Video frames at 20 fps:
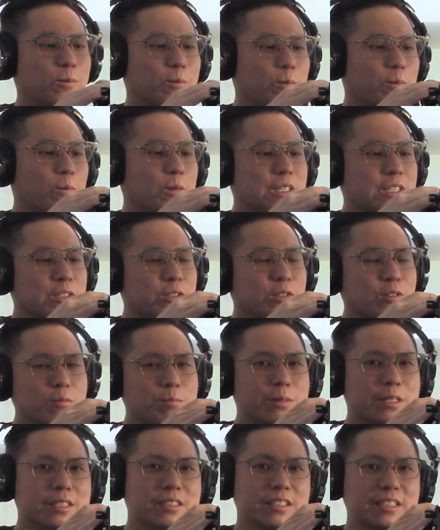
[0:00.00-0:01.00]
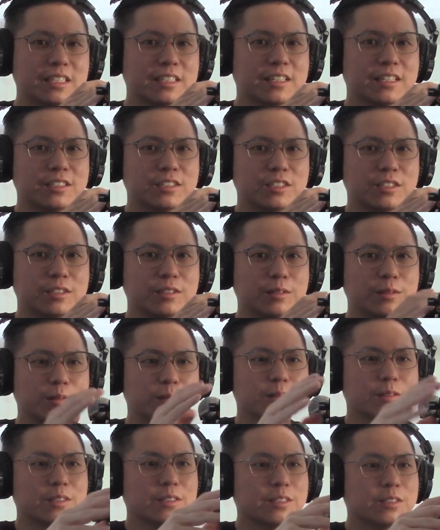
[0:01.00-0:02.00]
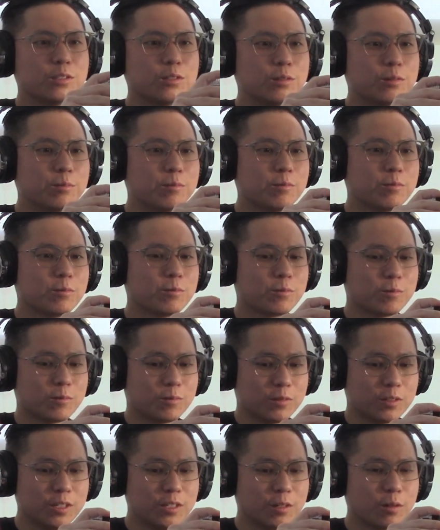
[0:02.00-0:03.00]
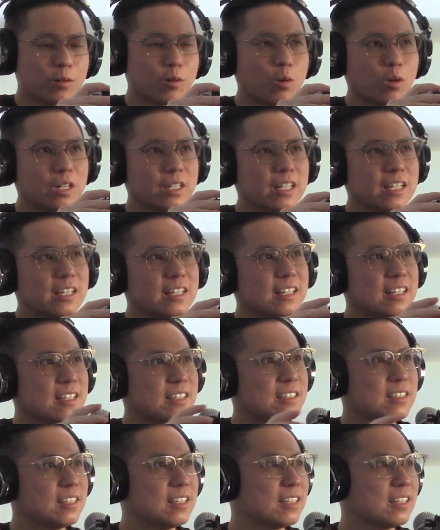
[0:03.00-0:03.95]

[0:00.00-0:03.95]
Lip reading: when you're so busy and then you coordinate it